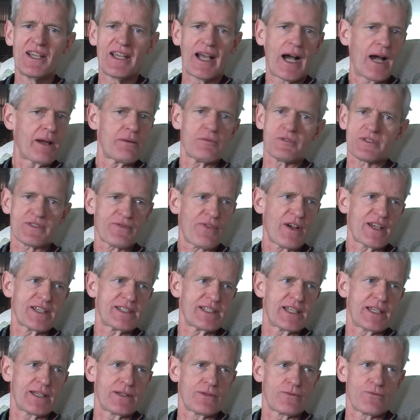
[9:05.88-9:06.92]
I was
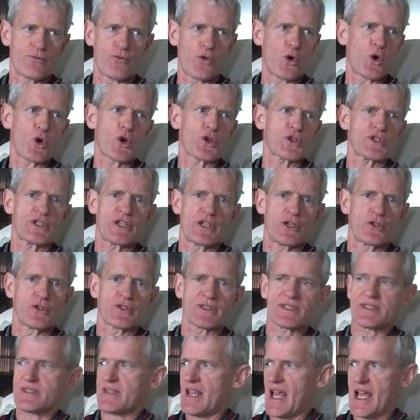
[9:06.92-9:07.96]
fighting
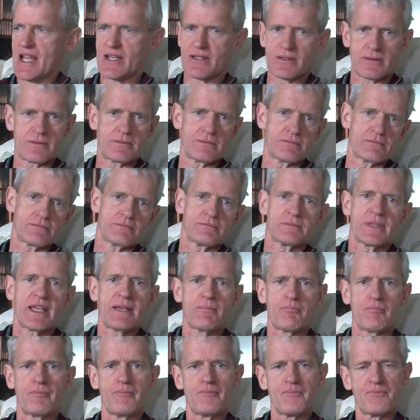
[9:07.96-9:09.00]
fortius than
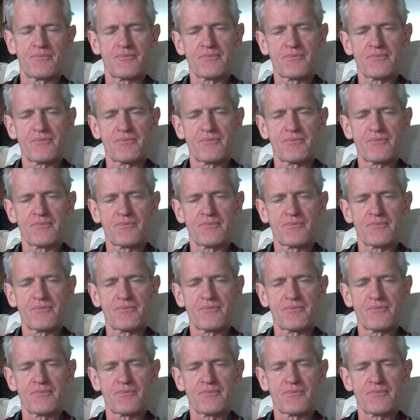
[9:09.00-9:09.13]
him.